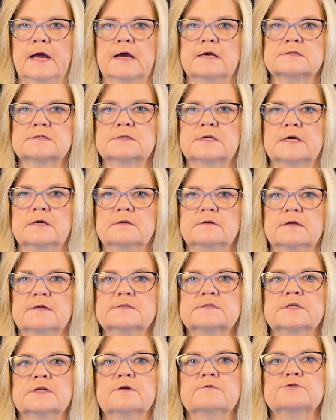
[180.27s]
asset
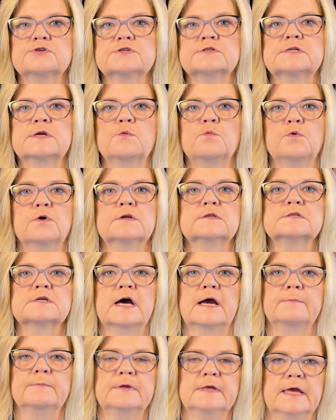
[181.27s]
instead of just a
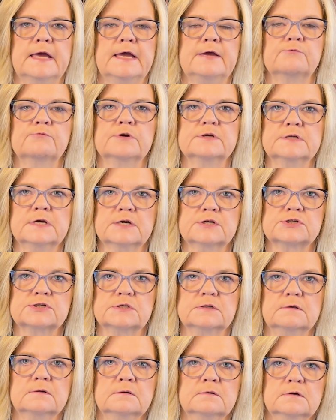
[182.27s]
one-time gain
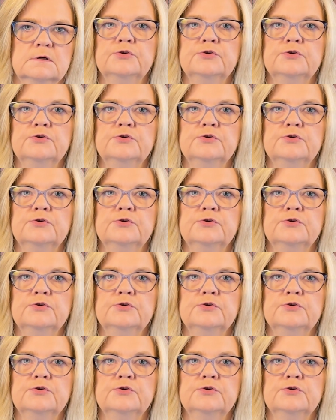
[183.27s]
reduction.